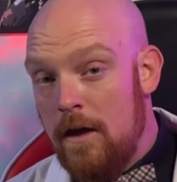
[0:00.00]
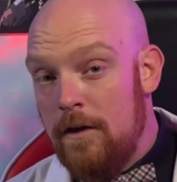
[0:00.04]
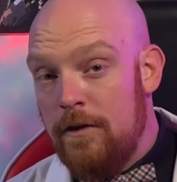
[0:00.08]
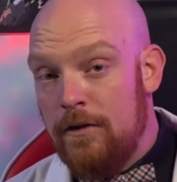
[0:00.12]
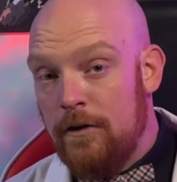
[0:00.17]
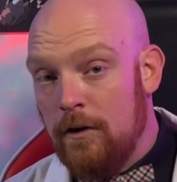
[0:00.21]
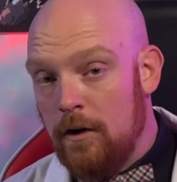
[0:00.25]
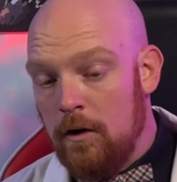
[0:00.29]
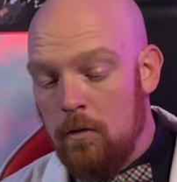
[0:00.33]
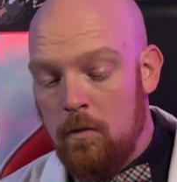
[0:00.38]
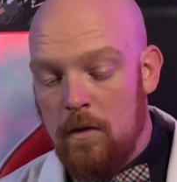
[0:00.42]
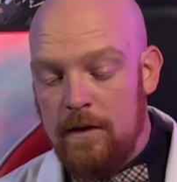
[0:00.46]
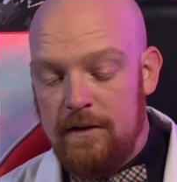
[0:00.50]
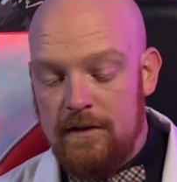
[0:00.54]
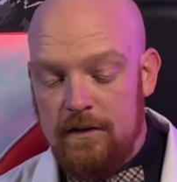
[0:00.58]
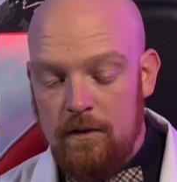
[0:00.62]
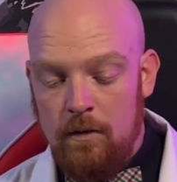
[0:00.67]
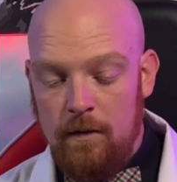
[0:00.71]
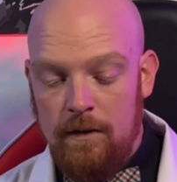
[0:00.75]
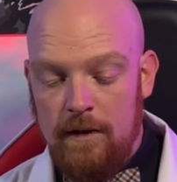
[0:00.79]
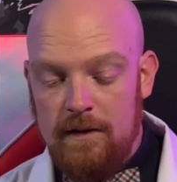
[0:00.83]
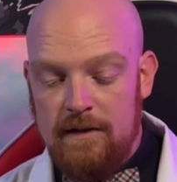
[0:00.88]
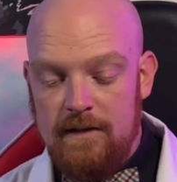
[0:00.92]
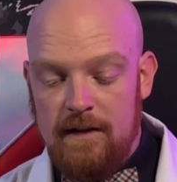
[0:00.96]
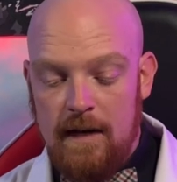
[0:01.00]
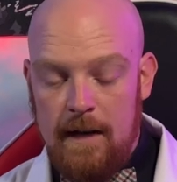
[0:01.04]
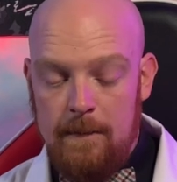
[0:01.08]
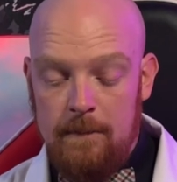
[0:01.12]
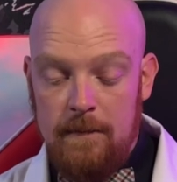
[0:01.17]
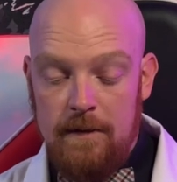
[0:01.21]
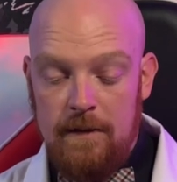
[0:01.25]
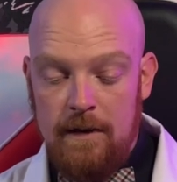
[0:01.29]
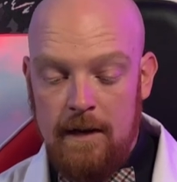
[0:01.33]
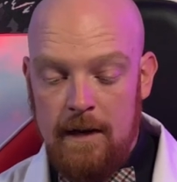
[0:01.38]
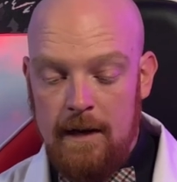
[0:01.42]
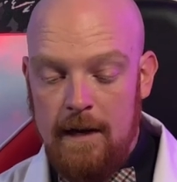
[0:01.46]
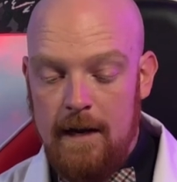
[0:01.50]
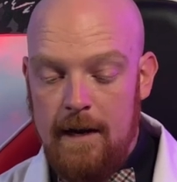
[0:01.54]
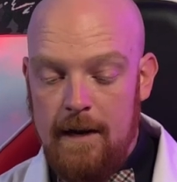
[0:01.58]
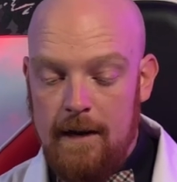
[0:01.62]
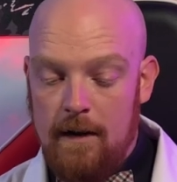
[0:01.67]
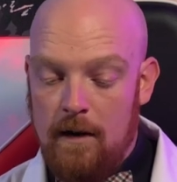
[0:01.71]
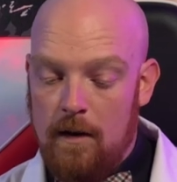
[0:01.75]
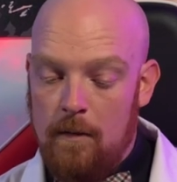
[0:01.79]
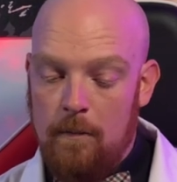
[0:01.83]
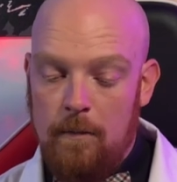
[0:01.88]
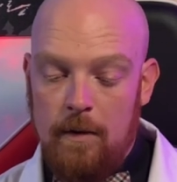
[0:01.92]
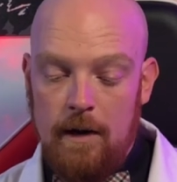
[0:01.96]
the third one's doing the same thing
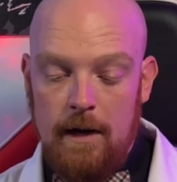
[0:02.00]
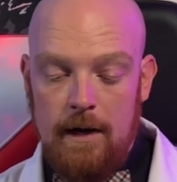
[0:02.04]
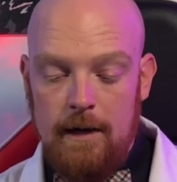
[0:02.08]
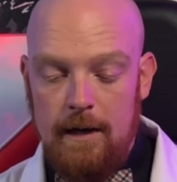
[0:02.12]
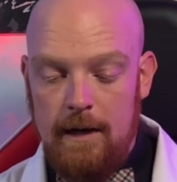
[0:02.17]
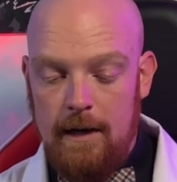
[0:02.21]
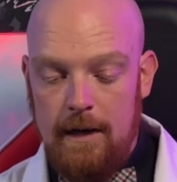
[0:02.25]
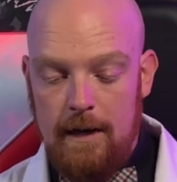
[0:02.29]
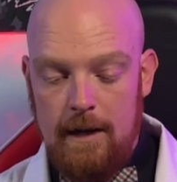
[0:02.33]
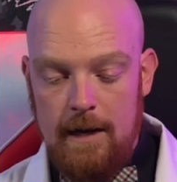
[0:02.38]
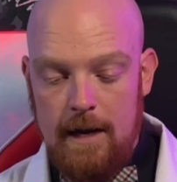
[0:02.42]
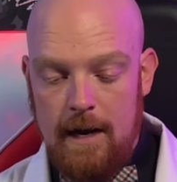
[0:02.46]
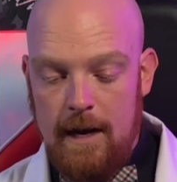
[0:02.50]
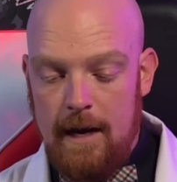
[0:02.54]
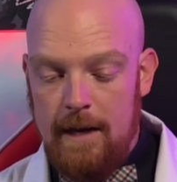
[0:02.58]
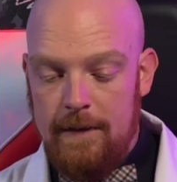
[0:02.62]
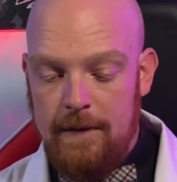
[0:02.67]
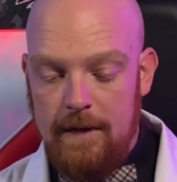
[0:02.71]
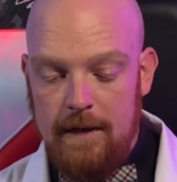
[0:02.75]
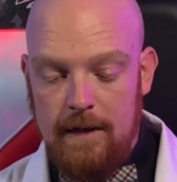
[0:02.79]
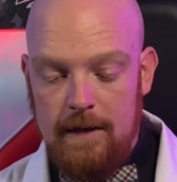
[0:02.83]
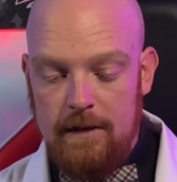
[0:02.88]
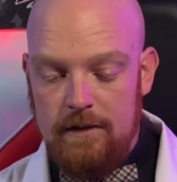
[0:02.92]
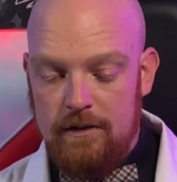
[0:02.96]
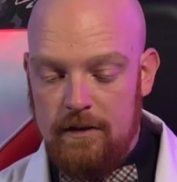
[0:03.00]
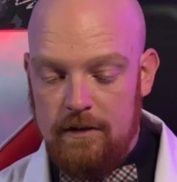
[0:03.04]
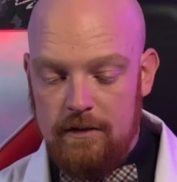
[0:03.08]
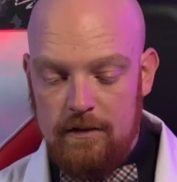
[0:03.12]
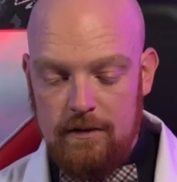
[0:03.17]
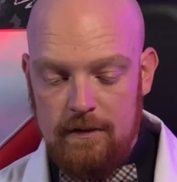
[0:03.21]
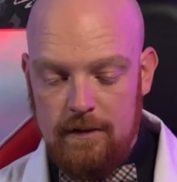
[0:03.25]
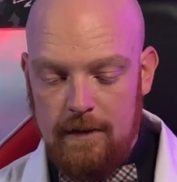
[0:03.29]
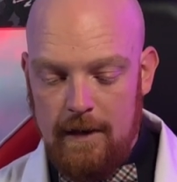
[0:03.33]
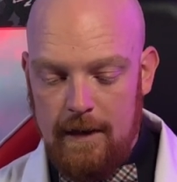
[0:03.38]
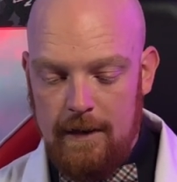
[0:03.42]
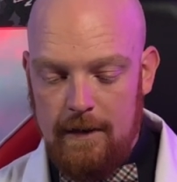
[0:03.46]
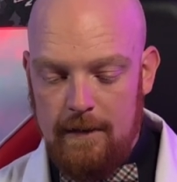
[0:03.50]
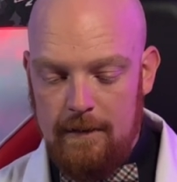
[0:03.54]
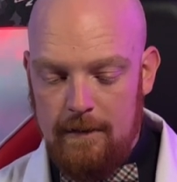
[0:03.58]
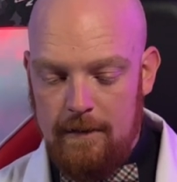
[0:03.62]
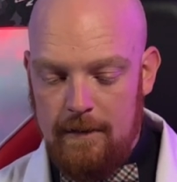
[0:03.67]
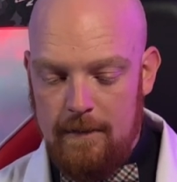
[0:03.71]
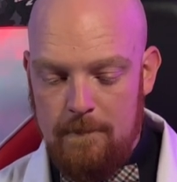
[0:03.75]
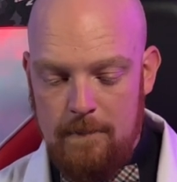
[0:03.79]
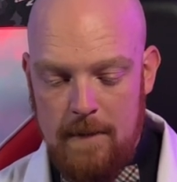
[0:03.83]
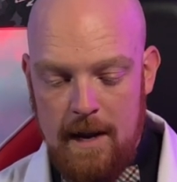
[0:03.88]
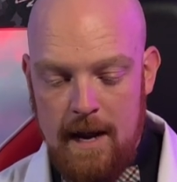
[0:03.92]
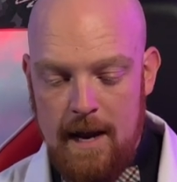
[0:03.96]
here, but I think he's just like,
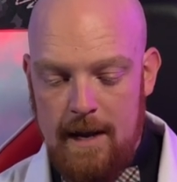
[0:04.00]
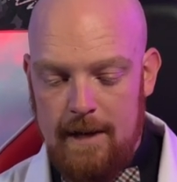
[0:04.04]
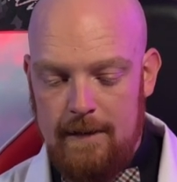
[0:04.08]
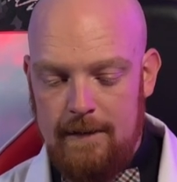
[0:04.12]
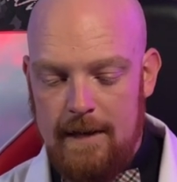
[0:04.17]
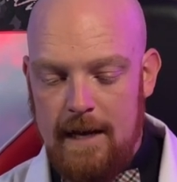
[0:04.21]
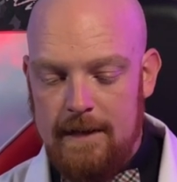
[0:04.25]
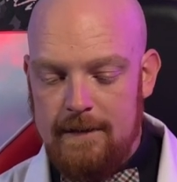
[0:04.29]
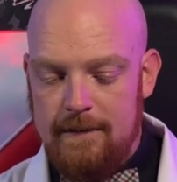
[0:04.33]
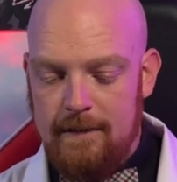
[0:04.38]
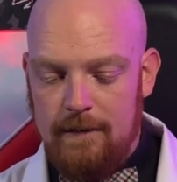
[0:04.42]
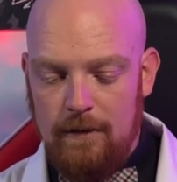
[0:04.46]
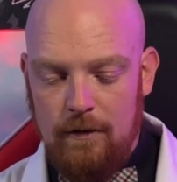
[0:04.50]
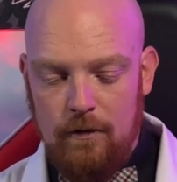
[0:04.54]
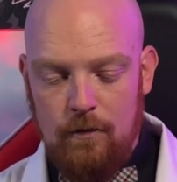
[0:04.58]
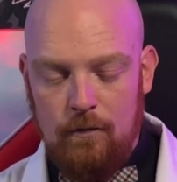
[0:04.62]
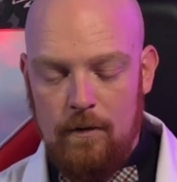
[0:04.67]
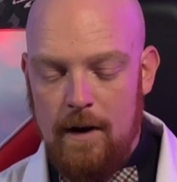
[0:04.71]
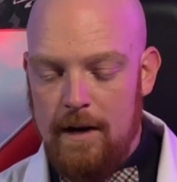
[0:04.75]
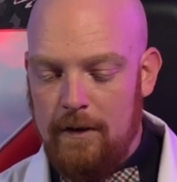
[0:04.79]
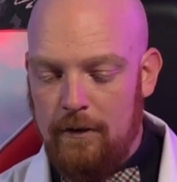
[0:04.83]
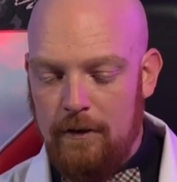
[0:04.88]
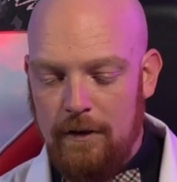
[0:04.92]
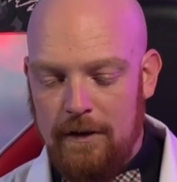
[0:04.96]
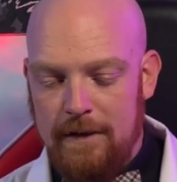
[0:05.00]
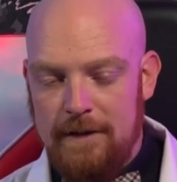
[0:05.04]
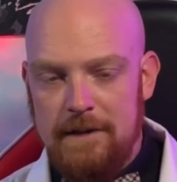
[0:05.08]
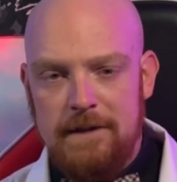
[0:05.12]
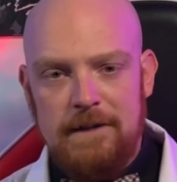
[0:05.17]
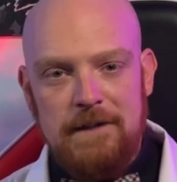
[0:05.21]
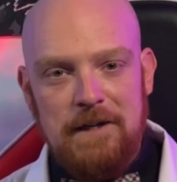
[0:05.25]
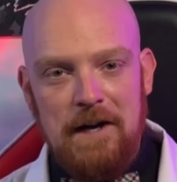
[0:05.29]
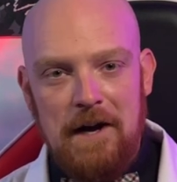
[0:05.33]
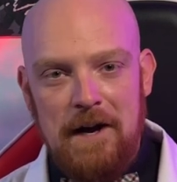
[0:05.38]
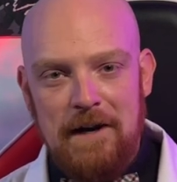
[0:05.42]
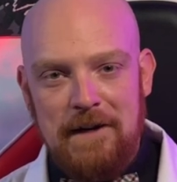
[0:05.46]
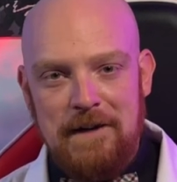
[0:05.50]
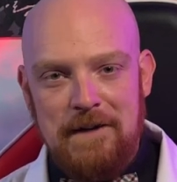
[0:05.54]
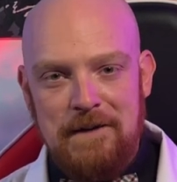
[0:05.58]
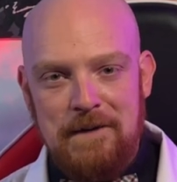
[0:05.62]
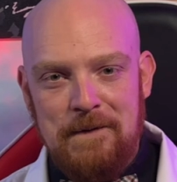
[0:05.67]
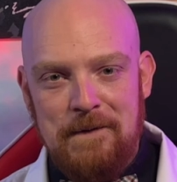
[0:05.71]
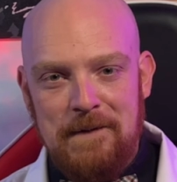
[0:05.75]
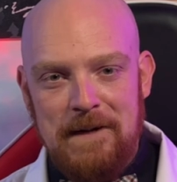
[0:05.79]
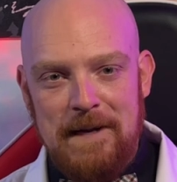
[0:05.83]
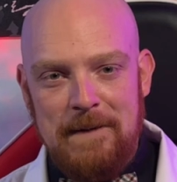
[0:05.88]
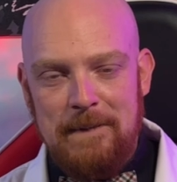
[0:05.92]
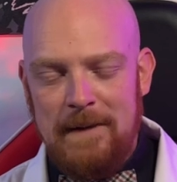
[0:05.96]
man, that's a great looking duck. You
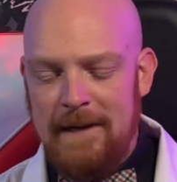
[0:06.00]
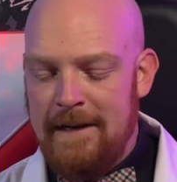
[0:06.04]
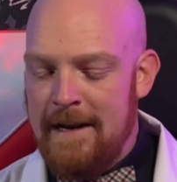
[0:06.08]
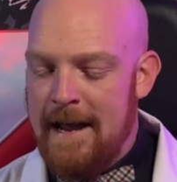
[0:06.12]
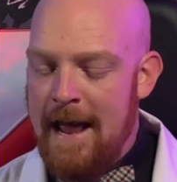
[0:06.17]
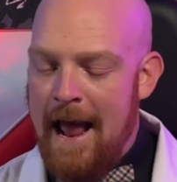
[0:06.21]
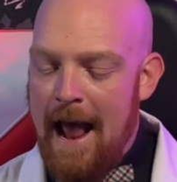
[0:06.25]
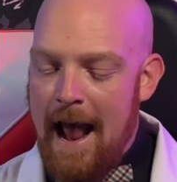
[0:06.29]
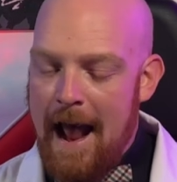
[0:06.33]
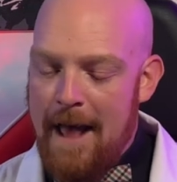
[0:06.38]
know what I mean?